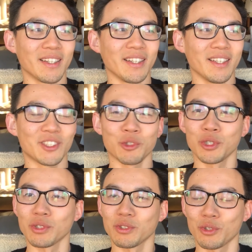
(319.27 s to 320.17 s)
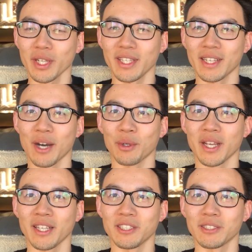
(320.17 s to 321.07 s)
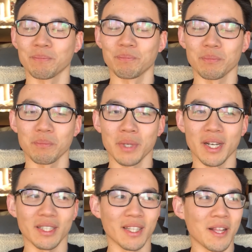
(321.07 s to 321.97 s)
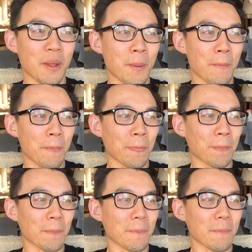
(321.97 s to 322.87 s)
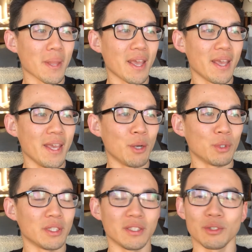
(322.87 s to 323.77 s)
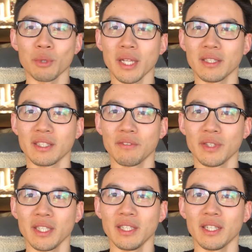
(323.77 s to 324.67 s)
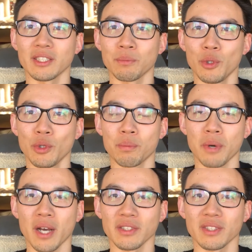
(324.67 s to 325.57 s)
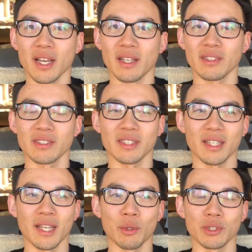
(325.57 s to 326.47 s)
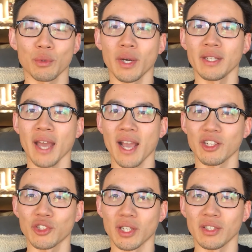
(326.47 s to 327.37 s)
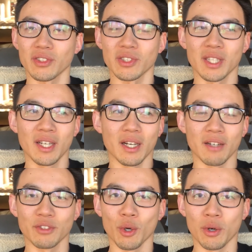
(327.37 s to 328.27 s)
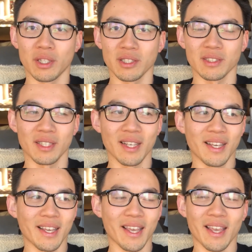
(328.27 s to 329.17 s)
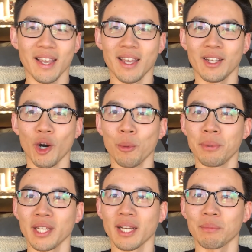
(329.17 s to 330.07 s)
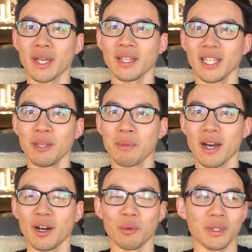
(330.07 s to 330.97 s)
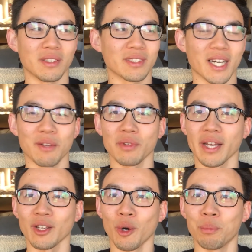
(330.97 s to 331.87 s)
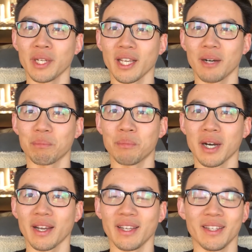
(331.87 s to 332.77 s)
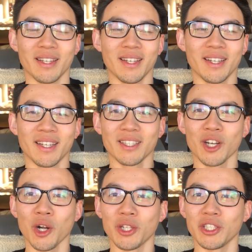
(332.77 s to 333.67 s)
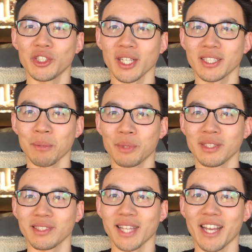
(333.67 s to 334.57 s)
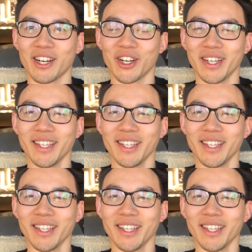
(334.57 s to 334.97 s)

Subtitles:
it's tricky nowadays, but it was relatively a smooth process. It was quite anxious, of course. And opening up that email was kind of like opening up my college acceptance letter.